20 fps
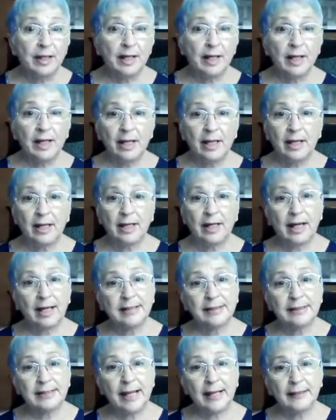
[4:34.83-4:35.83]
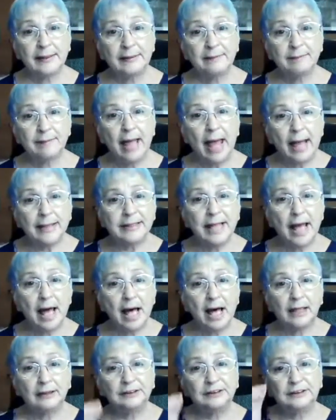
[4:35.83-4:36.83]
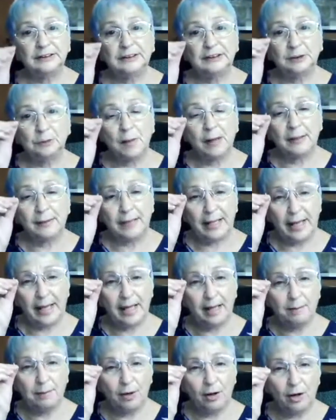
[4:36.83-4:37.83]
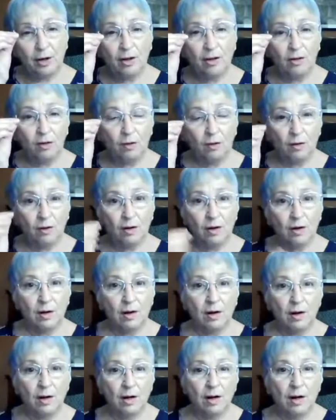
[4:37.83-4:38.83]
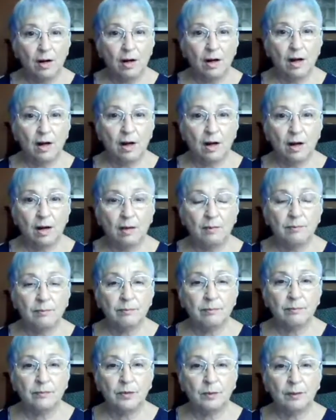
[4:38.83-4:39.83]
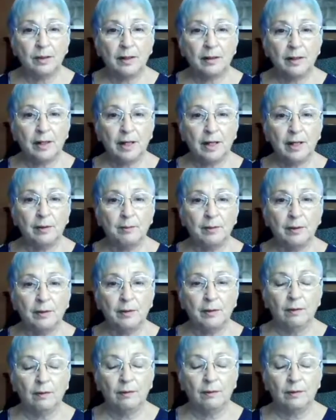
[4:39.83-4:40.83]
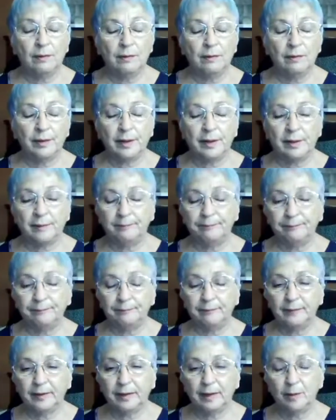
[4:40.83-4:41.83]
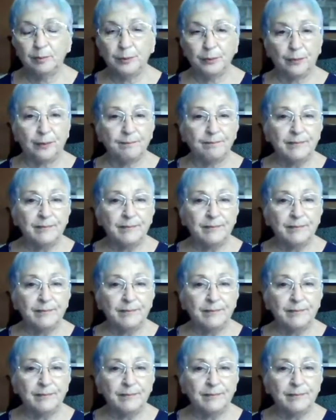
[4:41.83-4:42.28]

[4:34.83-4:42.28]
And I said, "Yeah." She says, "You want a table or do you want a table or a booth?"